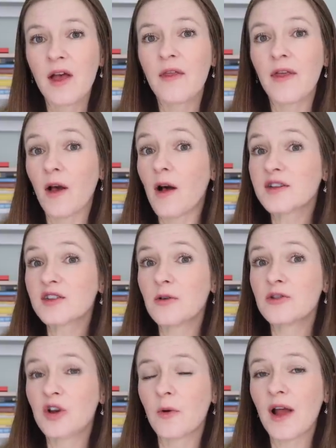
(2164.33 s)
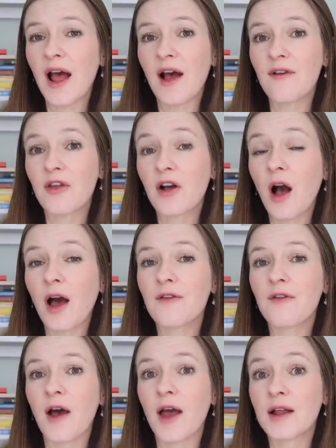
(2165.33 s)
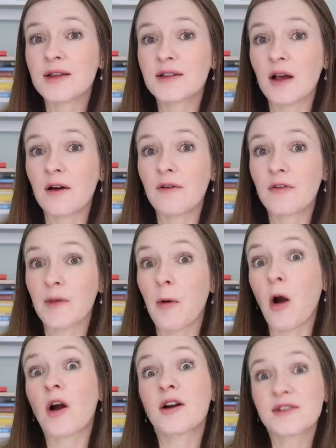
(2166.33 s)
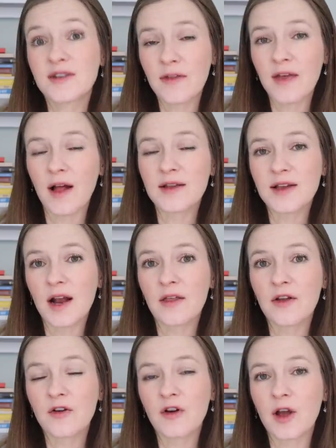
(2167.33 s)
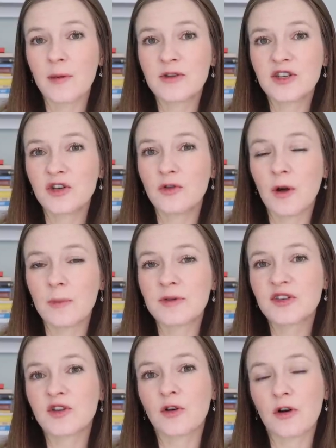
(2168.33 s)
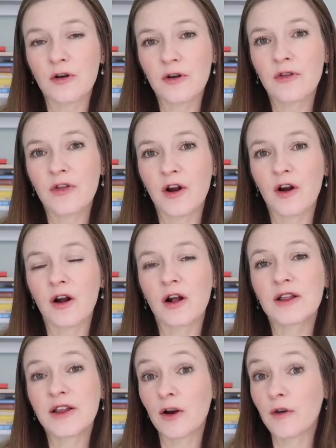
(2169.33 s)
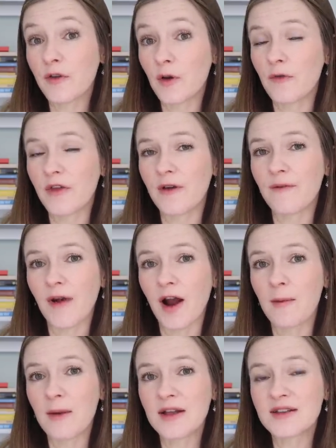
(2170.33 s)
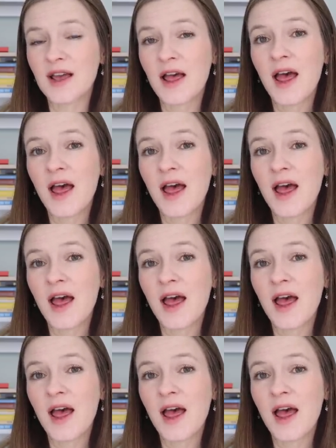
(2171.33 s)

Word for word: They also don't have the confines of the bars on the outside of the crib to obscure their clear view of the environment.